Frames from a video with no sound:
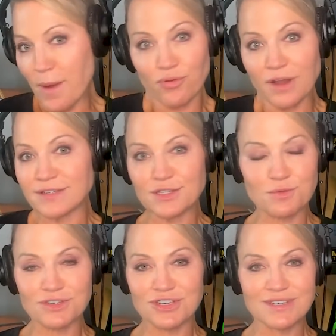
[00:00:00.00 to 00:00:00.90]
presence
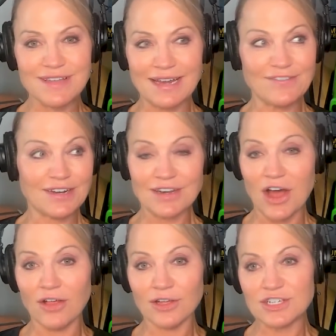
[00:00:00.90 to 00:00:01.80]
was just not even
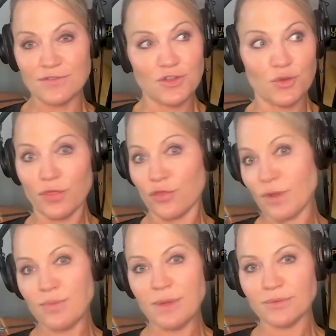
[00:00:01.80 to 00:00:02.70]
acknowledged, even though there were
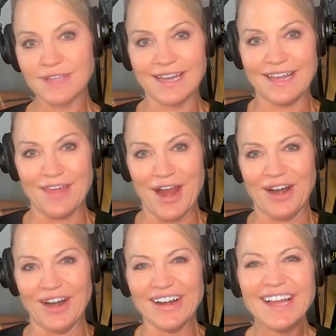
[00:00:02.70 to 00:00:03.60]
three people standing
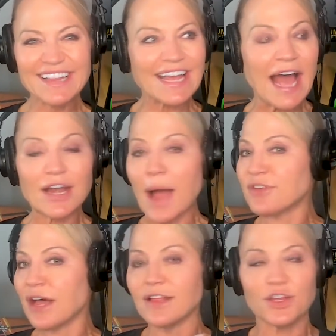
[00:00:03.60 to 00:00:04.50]
there. Like, I'm
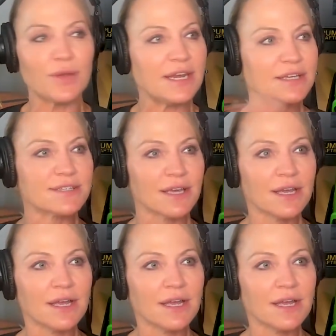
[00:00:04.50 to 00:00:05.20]
telling you, it is.